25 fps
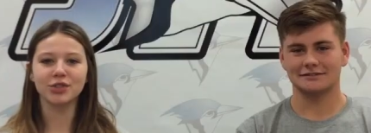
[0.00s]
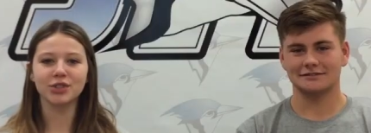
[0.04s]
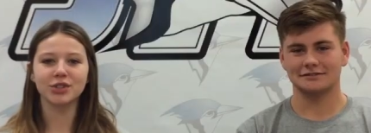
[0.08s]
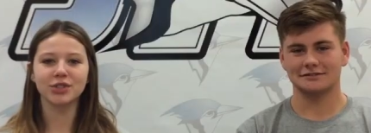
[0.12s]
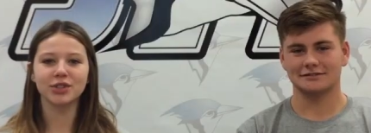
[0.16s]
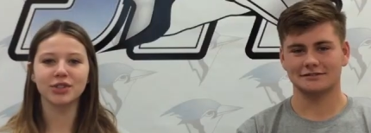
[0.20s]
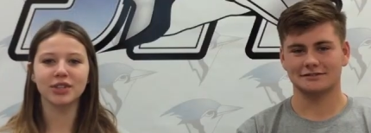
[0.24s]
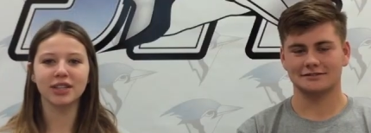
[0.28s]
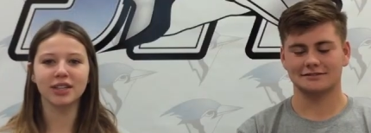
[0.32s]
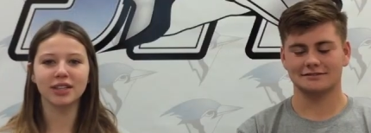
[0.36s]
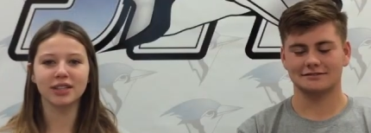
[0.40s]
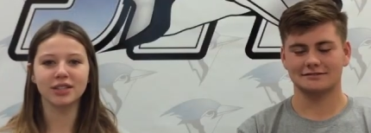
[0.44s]
Speaker 1: for
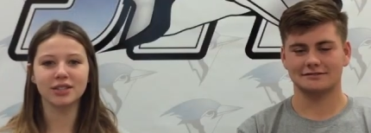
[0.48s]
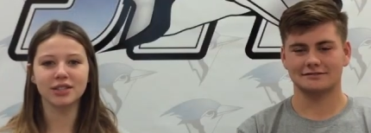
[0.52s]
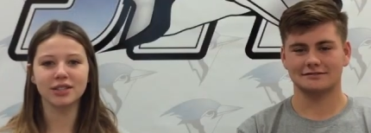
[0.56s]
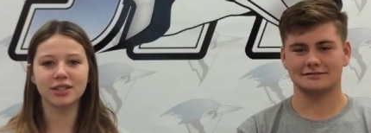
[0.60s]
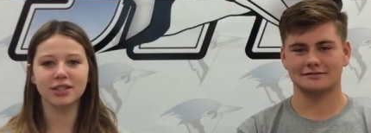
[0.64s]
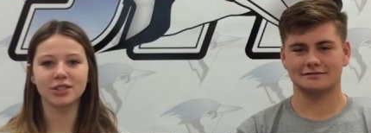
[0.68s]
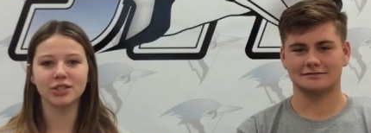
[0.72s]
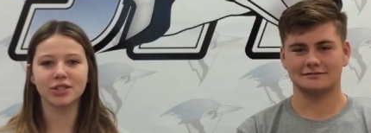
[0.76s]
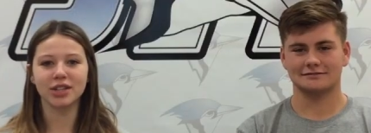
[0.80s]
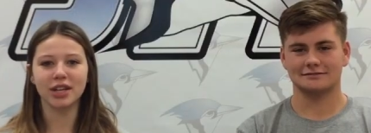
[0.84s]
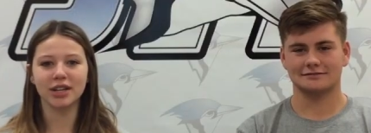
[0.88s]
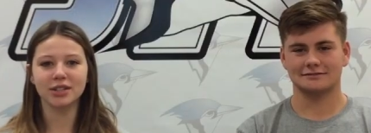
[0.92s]
tuning in to
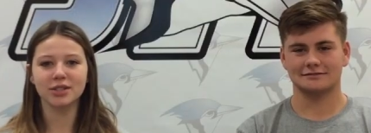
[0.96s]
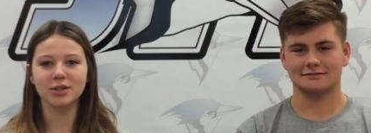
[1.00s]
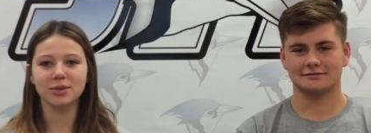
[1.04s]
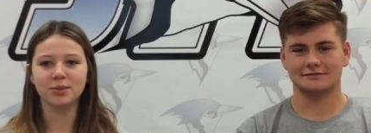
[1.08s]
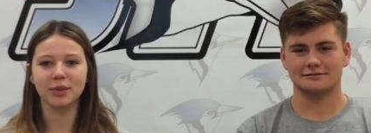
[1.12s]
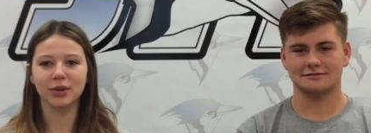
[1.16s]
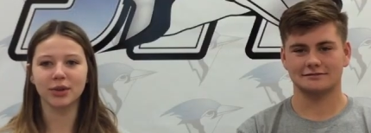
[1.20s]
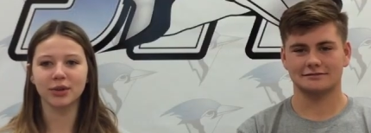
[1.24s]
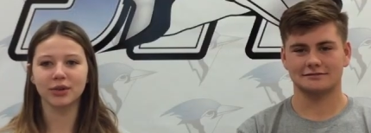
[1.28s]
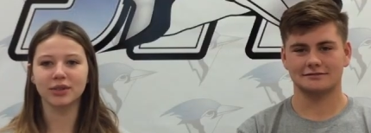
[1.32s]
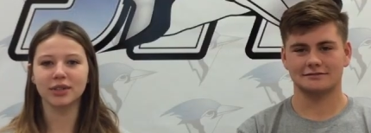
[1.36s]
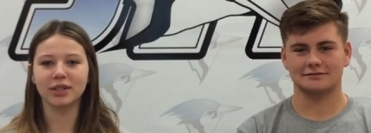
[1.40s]
the
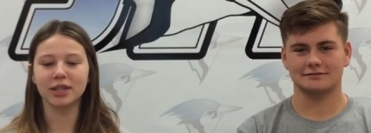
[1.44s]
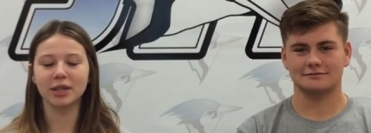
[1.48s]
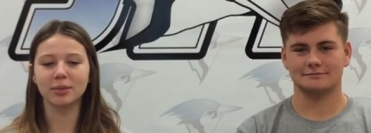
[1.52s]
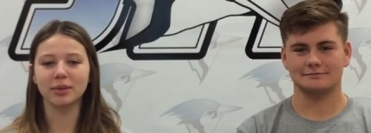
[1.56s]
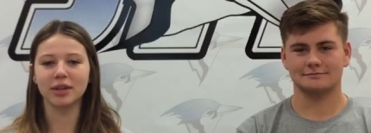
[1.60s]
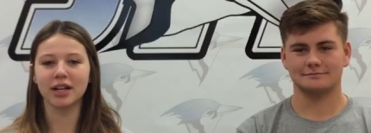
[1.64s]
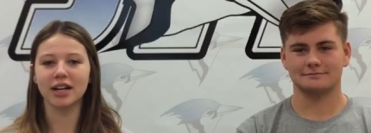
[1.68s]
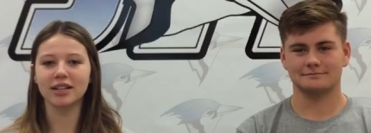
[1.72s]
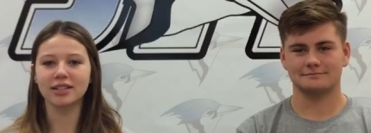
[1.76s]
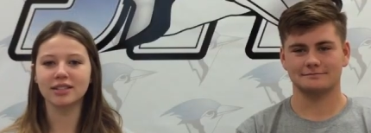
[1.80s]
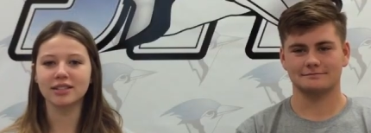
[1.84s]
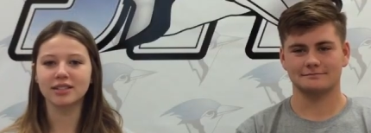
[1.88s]
Jackson Milton
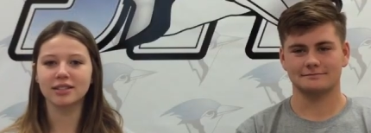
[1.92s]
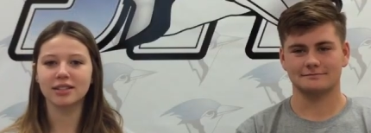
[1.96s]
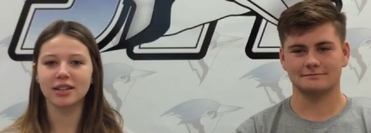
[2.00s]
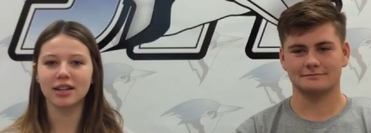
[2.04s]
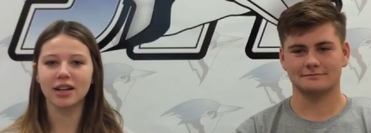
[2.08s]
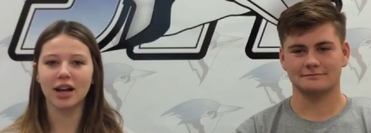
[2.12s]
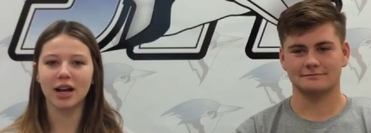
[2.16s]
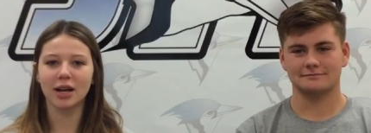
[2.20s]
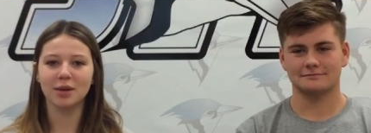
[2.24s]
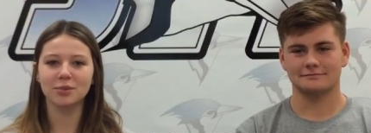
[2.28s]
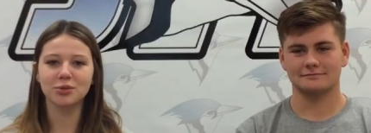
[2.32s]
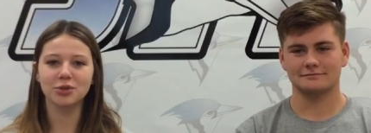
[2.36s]
eBlast.
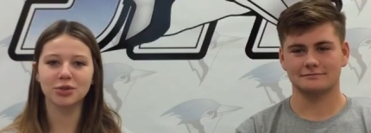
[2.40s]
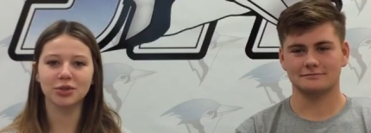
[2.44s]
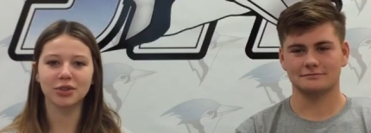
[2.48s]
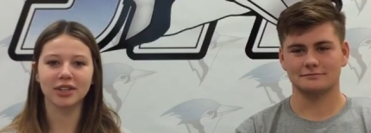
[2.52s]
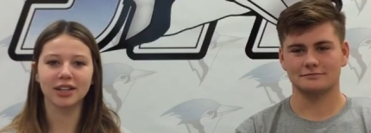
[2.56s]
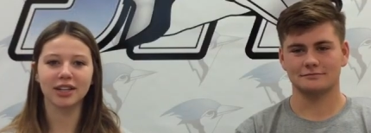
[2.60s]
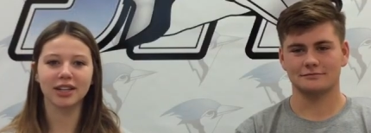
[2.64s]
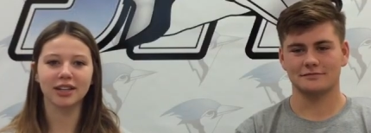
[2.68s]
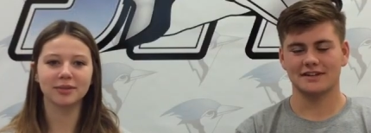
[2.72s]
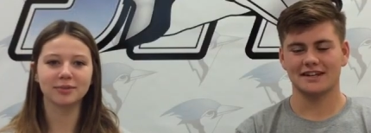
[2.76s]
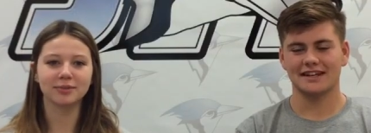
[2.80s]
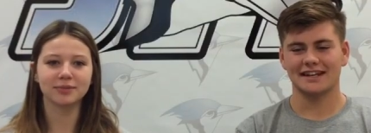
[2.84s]
I'm
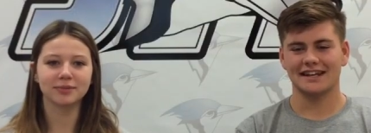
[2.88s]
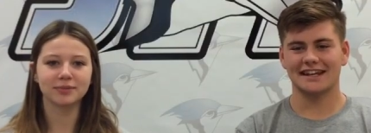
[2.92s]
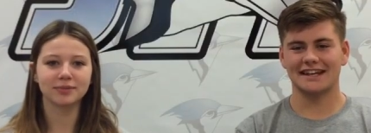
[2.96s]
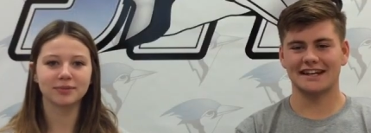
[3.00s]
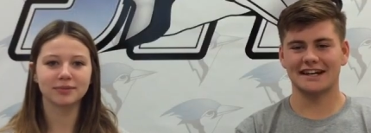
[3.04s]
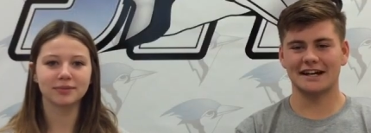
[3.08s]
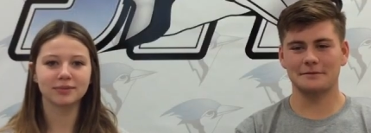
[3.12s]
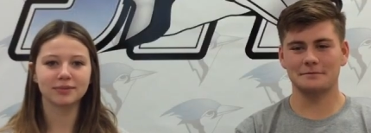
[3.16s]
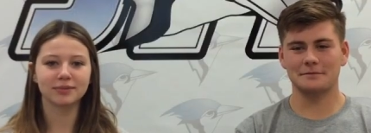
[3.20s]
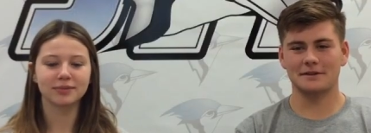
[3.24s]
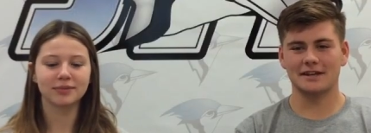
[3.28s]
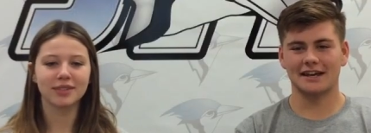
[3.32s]
Julia.
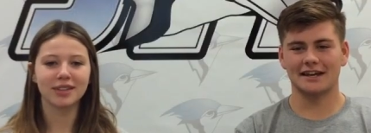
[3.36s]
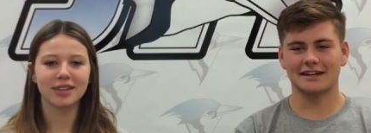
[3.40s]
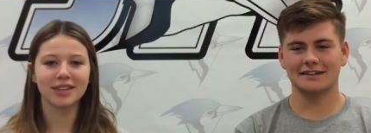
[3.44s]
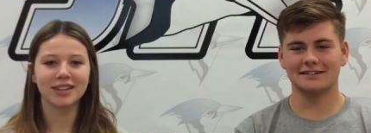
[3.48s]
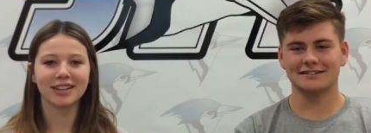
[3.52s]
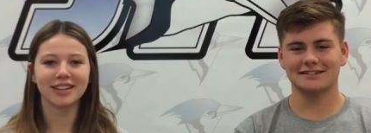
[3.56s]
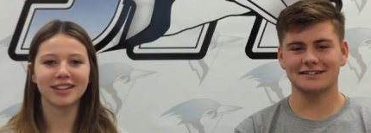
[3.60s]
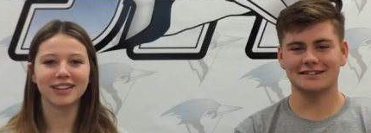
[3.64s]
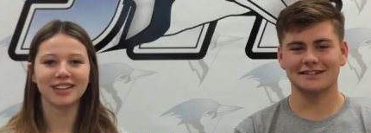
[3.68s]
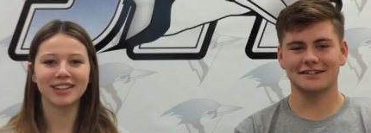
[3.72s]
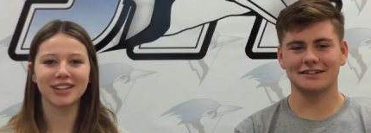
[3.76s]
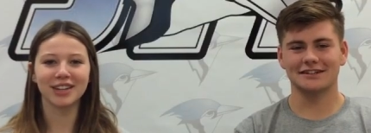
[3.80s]
And I'm
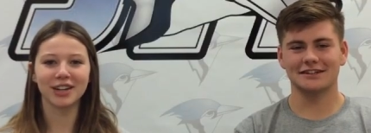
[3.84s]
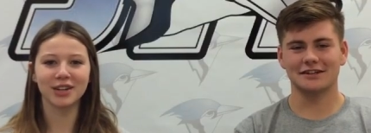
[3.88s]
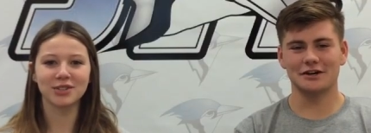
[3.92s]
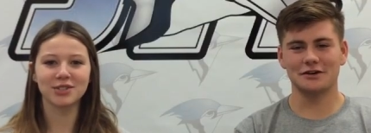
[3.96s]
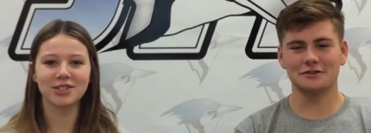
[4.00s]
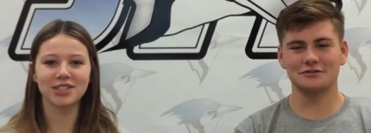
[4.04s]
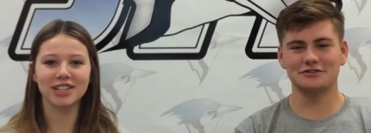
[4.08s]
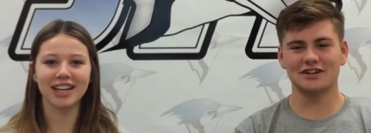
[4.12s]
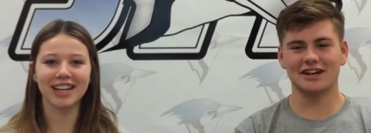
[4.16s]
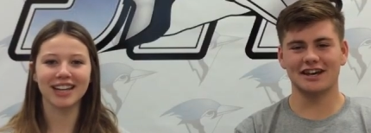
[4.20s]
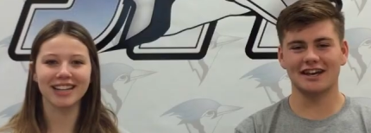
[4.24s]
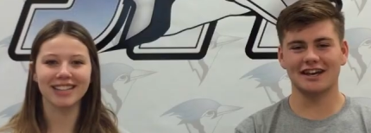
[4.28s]
Speaker 2: Ken.
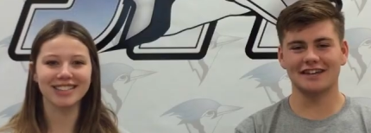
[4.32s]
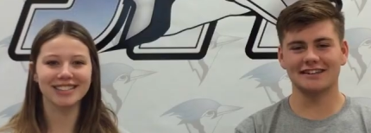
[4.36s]
Go, Go Jays.